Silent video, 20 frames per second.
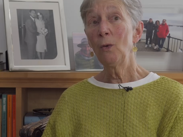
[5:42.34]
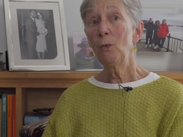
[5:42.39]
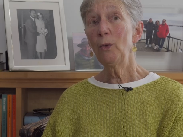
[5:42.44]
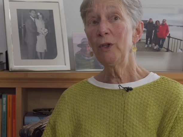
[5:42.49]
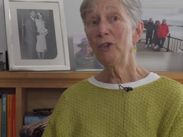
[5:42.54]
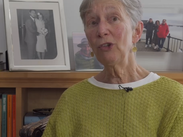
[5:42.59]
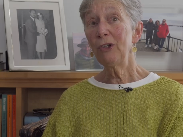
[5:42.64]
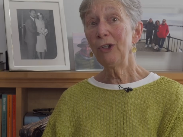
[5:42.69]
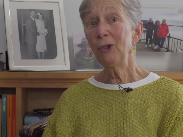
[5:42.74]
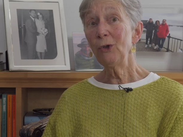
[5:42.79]

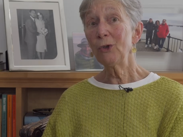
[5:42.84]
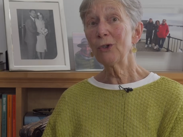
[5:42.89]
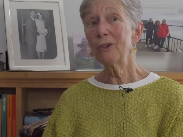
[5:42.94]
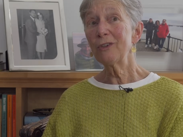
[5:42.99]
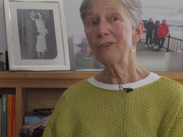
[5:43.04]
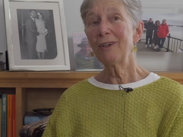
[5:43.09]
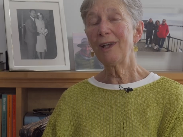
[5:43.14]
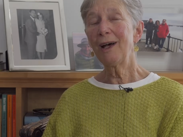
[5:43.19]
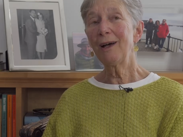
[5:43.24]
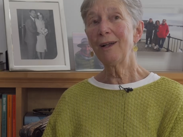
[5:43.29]
which
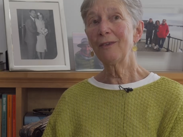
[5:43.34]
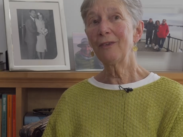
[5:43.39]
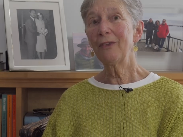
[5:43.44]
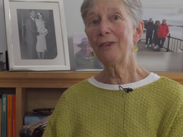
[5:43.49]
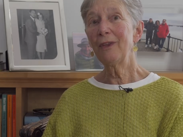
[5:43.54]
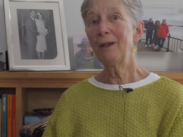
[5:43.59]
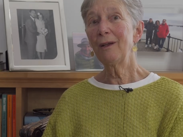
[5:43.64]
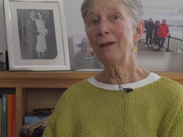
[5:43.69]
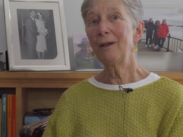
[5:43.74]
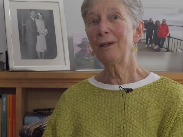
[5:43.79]
looked at
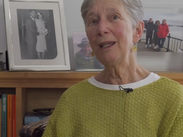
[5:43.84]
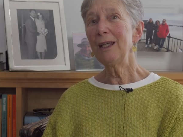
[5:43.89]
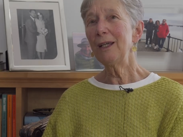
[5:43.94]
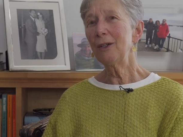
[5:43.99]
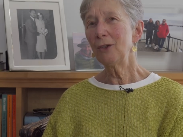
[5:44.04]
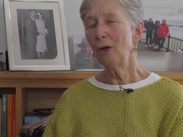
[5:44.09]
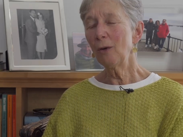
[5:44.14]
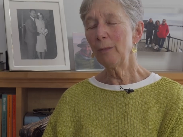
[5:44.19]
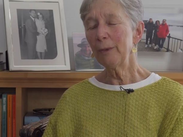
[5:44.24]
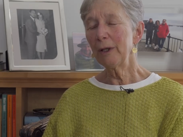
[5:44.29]
the
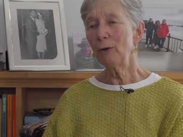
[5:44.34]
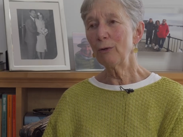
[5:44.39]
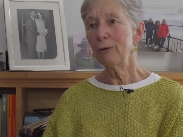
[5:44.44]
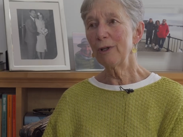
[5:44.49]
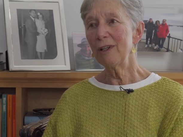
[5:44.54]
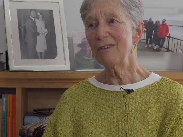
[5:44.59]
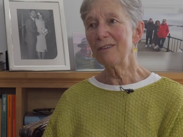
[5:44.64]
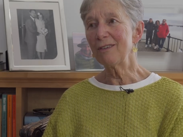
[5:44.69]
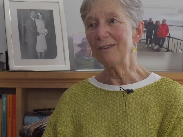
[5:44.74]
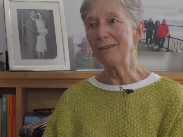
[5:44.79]
economic
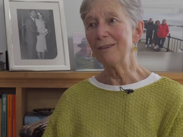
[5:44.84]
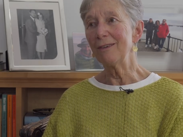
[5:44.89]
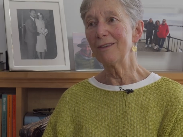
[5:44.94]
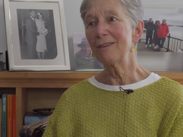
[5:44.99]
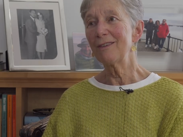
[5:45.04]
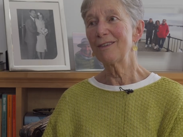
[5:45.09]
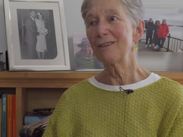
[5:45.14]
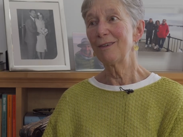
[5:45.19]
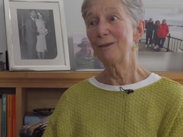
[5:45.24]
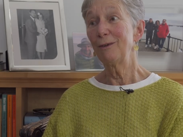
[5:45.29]

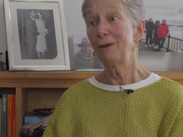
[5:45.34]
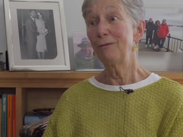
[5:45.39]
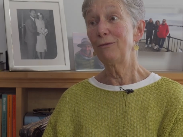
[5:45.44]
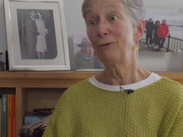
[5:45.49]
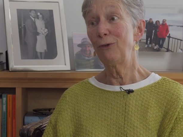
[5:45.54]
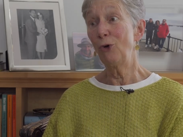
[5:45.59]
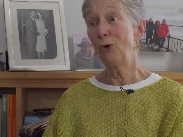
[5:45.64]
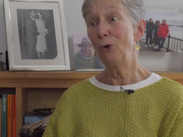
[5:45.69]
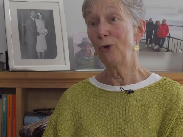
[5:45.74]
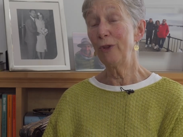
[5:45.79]
reasons
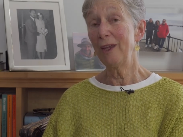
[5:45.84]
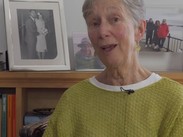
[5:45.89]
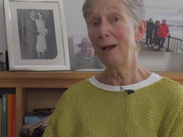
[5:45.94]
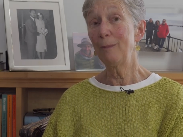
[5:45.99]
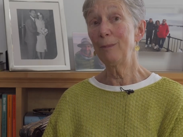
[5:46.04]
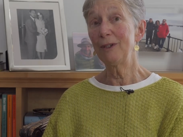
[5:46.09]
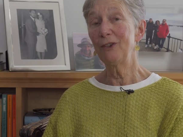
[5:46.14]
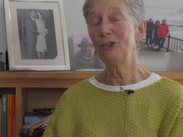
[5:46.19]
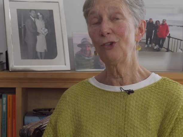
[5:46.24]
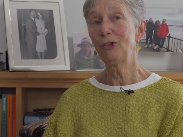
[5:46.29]
for the
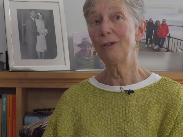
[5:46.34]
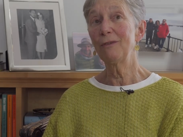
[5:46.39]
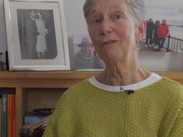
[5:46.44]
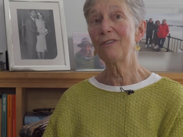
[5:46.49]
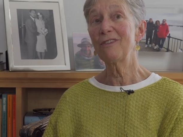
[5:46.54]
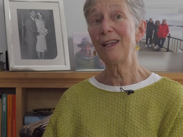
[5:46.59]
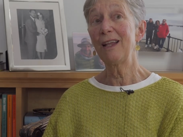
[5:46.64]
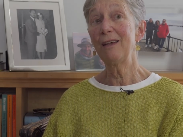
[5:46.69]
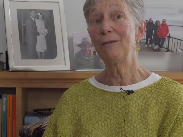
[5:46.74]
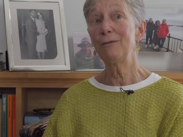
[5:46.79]
abolition of
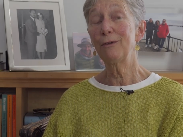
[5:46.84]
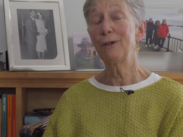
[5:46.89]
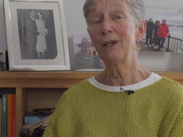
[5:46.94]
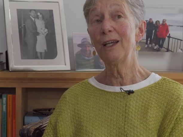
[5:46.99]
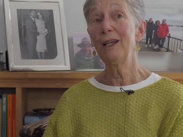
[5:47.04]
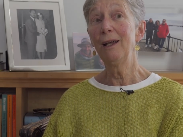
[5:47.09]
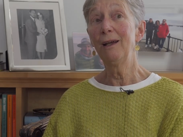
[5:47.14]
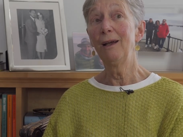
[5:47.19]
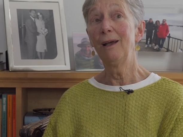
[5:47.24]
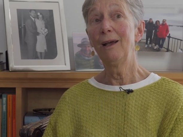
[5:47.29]

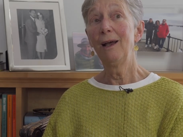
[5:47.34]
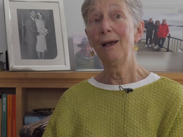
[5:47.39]
slavery,